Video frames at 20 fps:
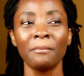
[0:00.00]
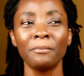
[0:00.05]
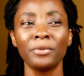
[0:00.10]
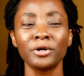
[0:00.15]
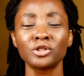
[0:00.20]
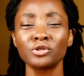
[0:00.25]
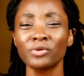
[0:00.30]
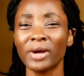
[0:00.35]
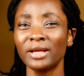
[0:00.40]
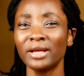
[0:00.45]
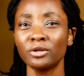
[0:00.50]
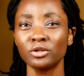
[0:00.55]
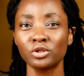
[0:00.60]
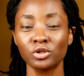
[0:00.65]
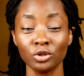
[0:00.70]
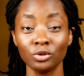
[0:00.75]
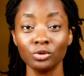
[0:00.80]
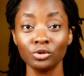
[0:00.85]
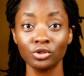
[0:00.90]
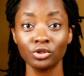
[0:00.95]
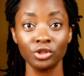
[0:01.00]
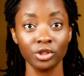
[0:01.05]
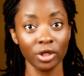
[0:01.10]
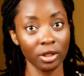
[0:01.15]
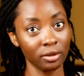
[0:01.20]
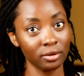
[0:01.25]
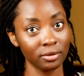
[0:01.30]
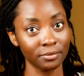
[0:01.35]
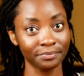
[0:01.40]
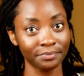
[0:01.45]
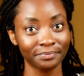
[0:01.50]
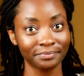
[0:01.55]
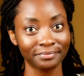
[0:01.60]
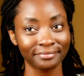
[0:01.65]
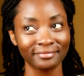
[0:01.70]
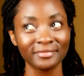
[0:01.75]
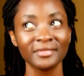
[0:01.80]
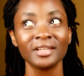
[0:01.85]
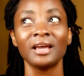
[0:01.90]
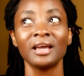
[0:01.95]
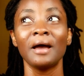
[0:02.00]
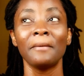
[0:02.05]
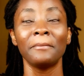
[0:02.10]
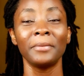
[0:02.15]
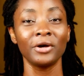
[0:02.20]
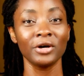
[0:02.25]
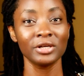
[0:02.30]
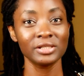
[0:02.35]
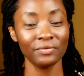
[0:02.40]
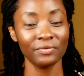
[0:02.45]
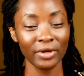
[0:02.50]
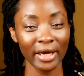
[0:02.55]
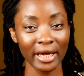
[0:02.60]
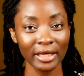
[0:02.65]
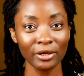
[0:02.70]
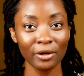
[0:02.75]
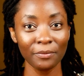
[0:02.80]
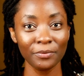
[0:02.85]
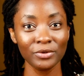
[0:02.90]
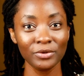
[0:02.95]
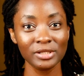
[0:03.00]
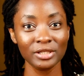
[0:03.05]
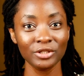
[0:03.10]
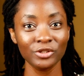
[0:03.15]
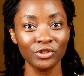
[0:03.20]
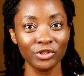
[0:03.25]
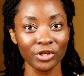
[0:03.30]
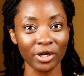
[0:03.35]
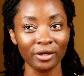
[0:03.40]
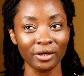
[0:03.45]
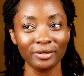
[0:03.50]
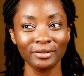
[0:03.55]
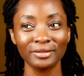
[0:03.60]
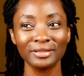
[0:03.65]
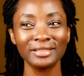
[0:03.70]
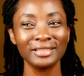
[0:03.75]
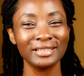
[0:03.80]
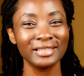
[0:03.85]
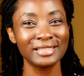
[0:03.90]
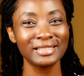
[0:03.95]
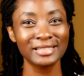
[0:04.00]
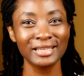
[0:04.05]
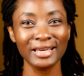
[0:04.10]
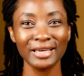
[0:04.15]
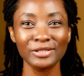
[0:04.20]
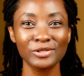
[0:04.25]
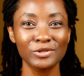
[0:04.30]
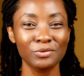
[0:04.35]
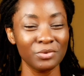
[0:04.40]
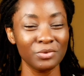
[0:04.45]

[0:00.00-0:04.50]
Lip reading: But try not to use gel, because if you end up using gel, it's not